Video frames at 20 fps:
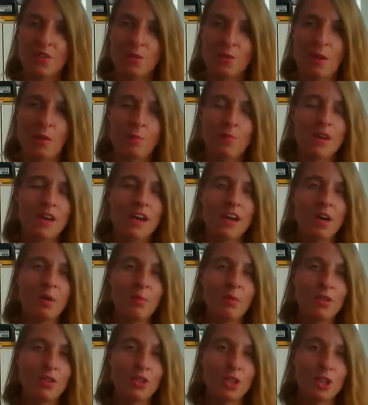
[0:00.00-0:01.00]
Remember how
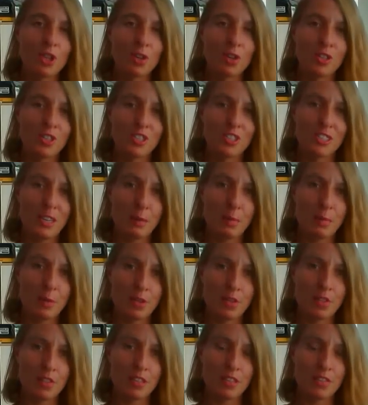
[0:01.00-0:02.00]
much courage that
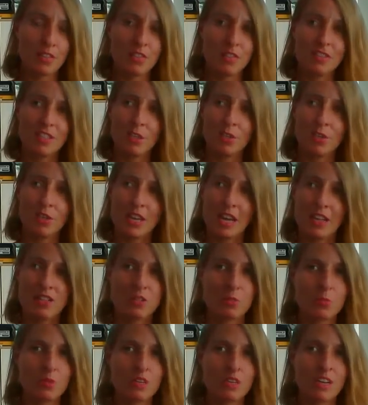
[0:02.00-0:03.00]
but that little
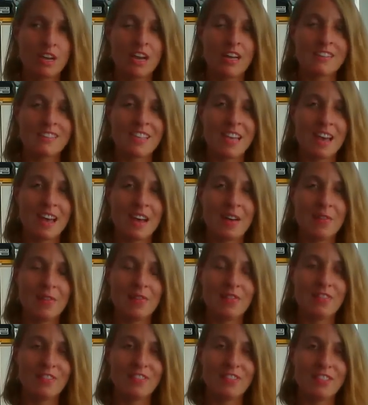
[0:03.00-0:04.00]
caterpillar had to
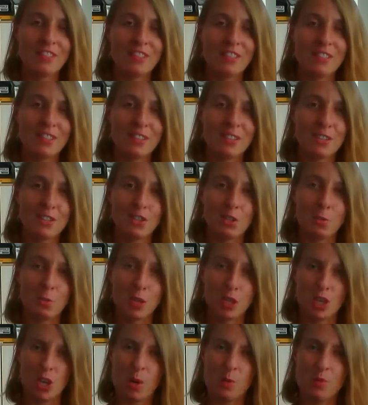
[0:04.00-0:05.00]
have to
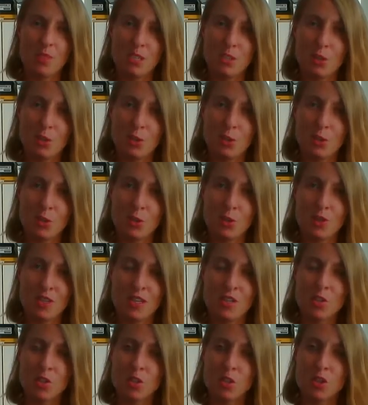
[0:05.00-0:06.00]
become that cocoon
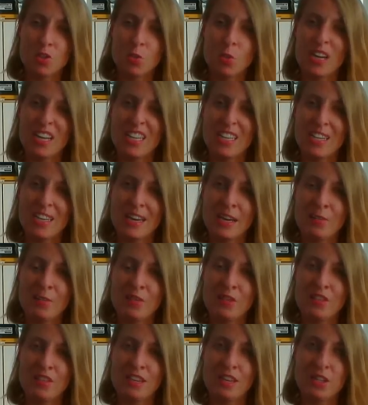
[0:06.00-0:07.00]
and to just wait it
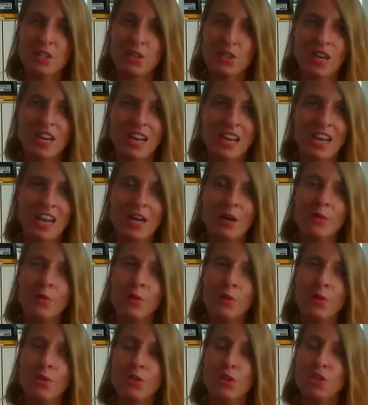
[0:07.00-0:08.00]
out and to allow
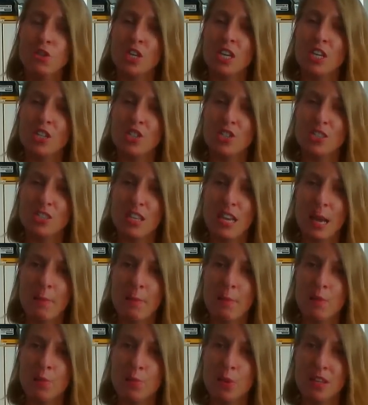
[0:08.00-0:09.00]
all the changes to
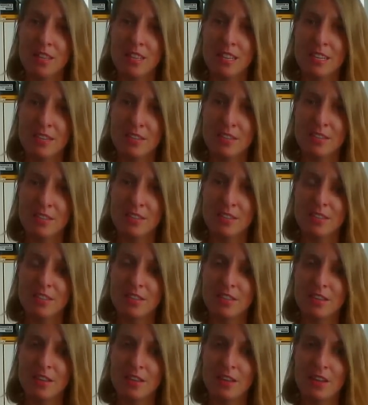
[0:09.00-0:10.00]
happen within
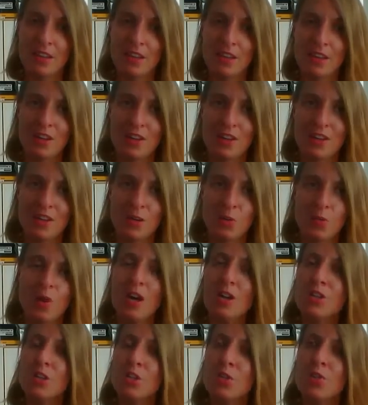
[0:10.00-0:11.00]

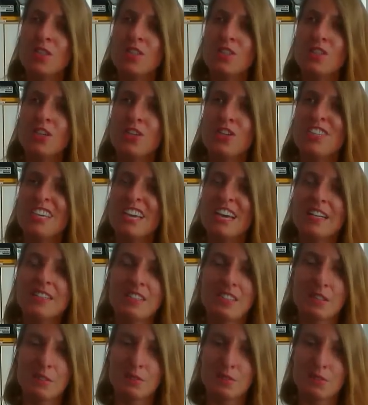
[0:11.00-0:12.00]
while doing nothing
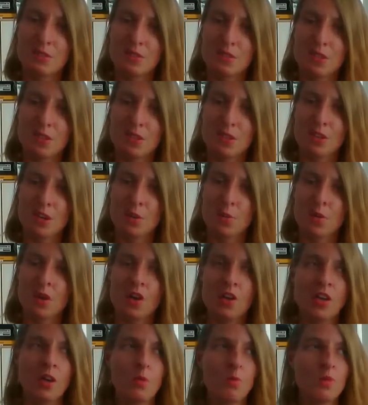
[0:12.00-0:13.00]
active,
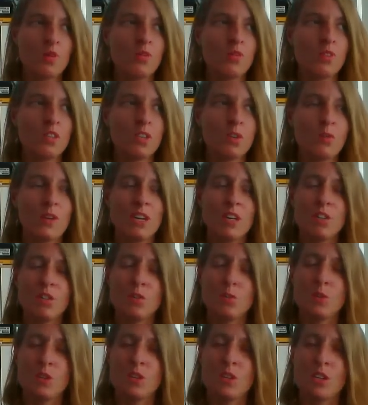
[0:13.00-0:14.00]
while not moving
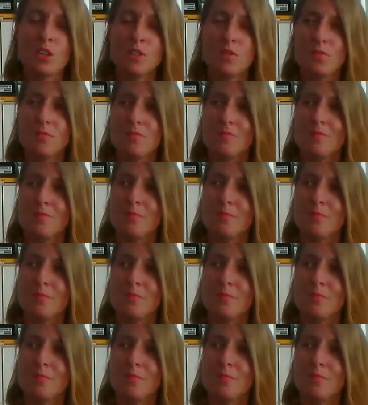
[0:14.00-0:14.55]
around, while not